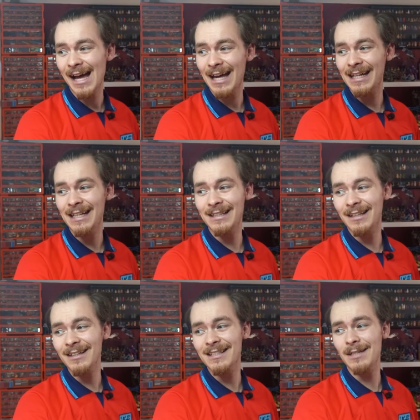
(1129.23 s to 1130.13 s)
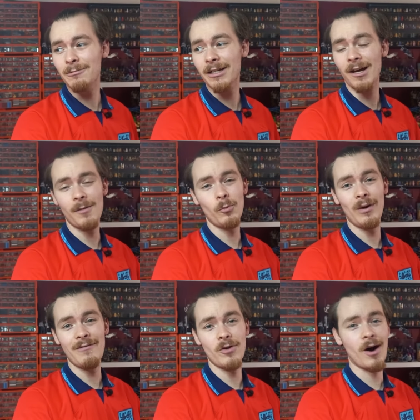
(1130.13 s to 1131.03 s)
and he does seem to come
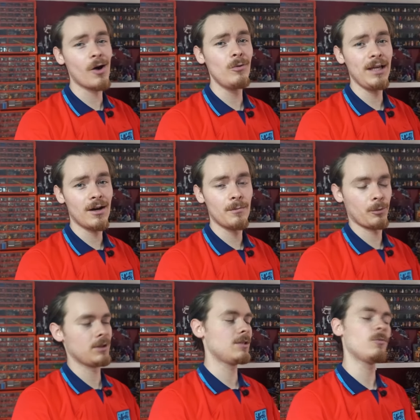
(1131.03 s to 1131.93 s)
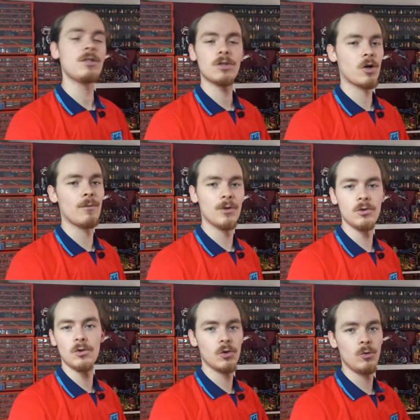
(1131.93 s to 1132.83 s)
with not only arm printing, which is
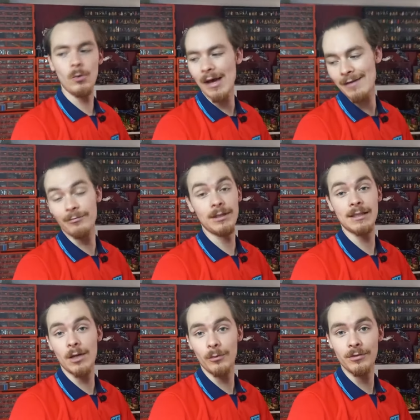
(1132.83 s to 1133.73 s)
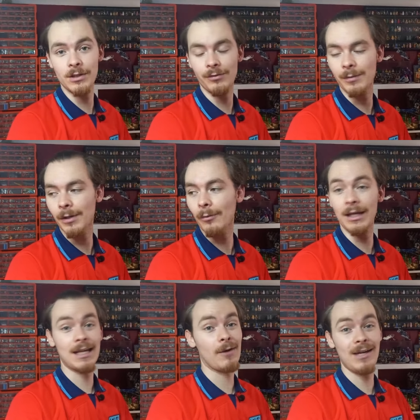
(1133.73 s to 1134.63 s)
common to every set with C3PO
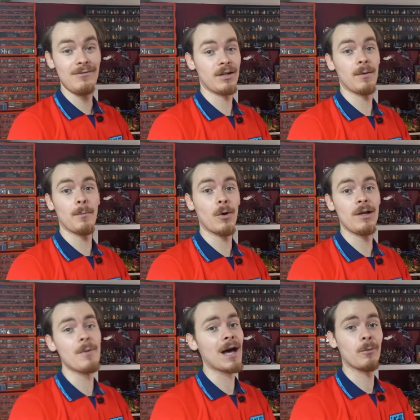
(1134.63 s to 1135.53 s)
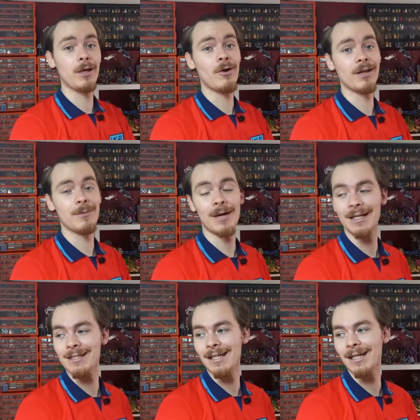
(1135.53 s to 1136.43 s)
in now, even a polybag we got in the
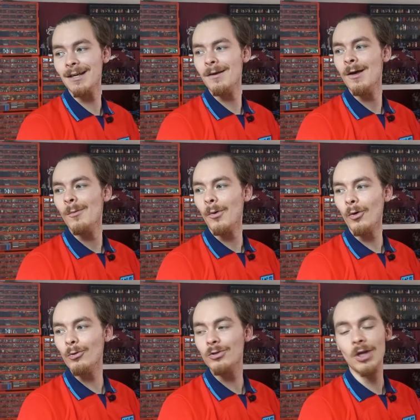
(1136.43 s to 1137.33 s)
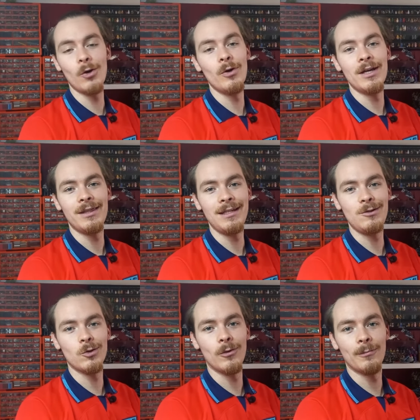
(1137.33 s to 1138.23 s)
magazine, but also the
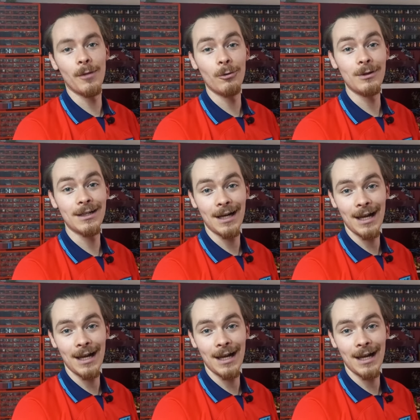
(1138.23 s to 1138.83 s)
dual molded